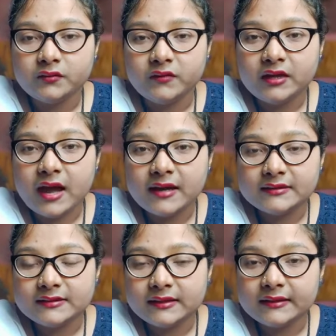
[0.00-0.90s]
We can't
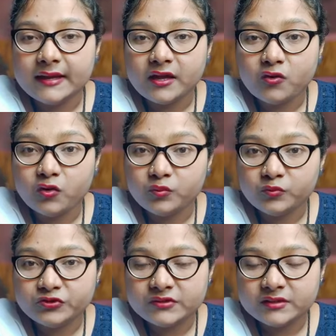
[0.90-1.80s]
say they are
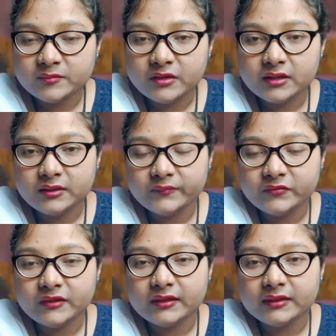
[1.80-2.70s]
almost similar.
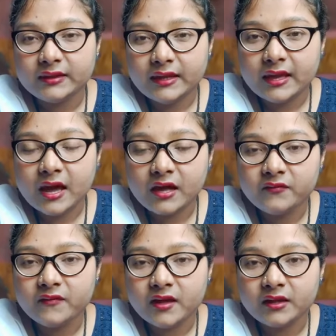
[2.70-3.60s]
They are
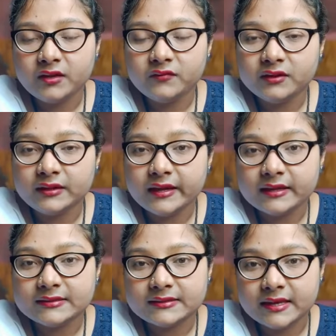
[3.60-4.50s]
vary with their
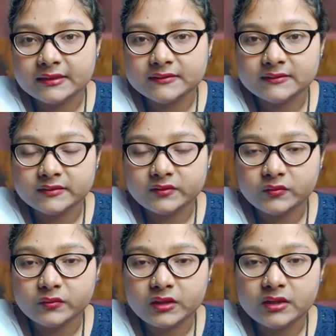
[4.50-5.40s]
size.
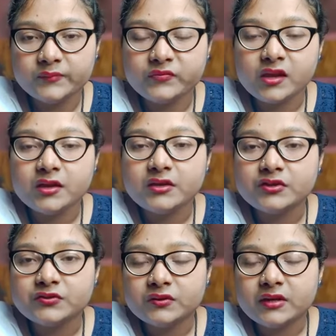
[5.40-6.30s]
Okay,
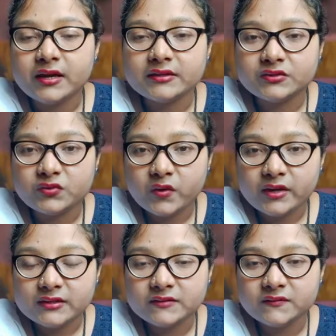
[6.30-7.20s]
so the
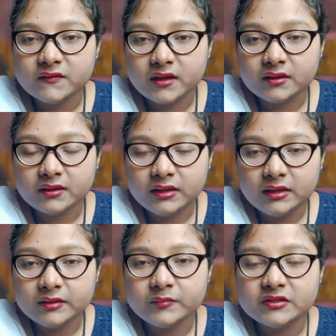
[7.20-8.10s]
asteroids vary,
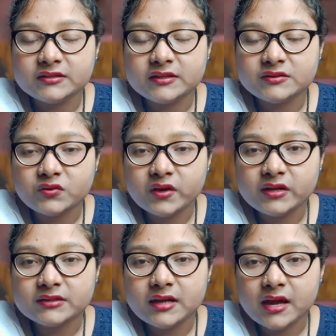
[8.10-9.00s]
means
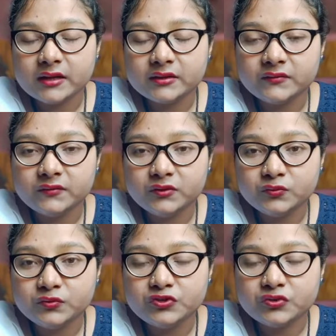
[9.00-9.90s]
asteroids are the
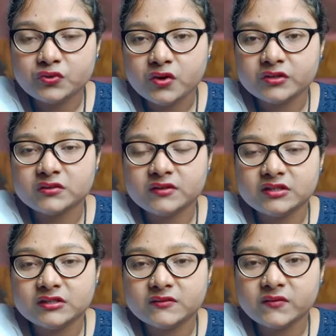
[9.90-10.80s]
huge rocks
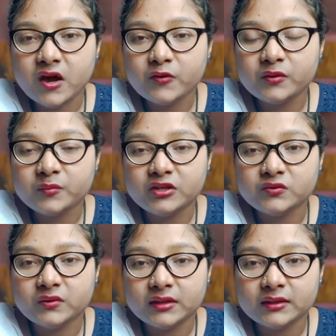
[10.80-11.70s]
which is found
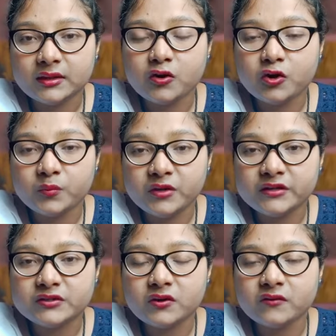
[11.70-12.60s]
between the
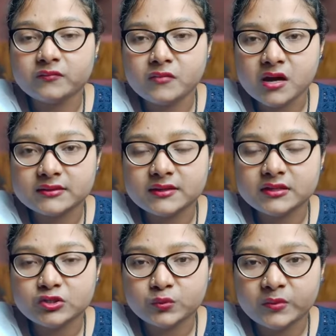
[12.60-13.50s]
orbits of Mars and
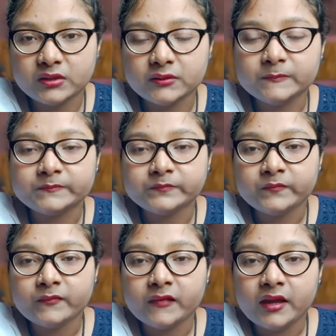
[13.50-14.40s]
Jupiter.
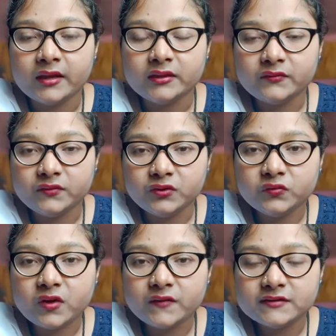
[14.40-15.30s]
In the view
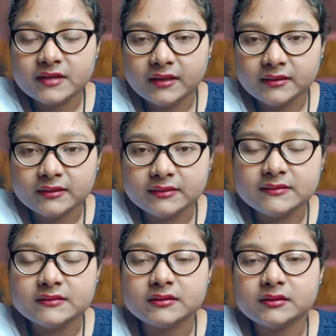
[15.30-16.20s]
of
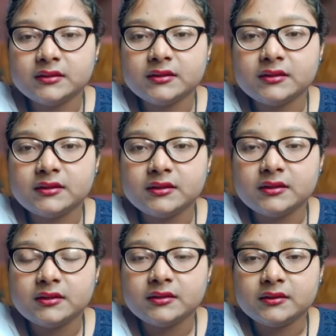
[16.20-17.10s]
scientists,
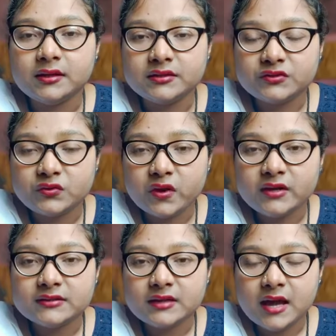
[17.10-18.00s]
the
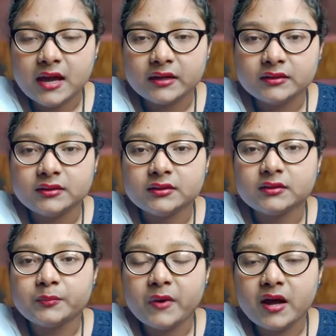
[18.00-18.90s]
asteroids are the
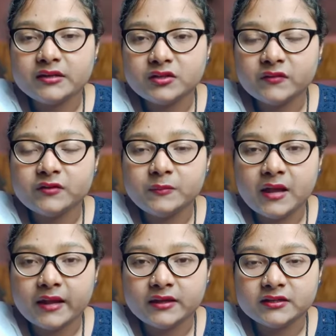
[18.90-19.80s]
parts of the
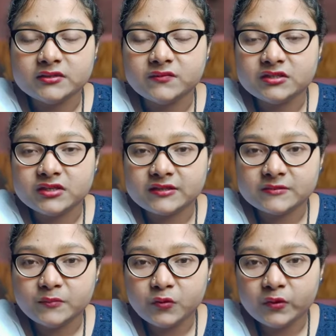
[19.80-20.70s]
planets which
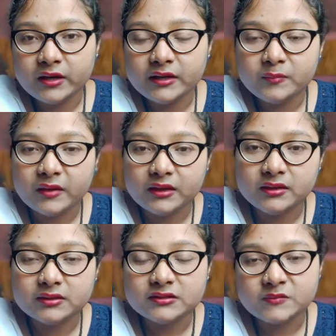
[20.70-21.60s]
exploded many
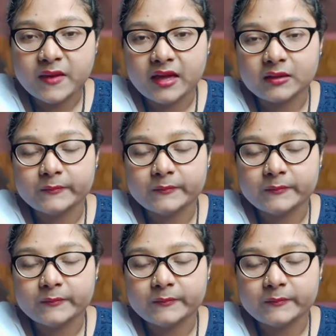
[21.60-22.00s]
years back,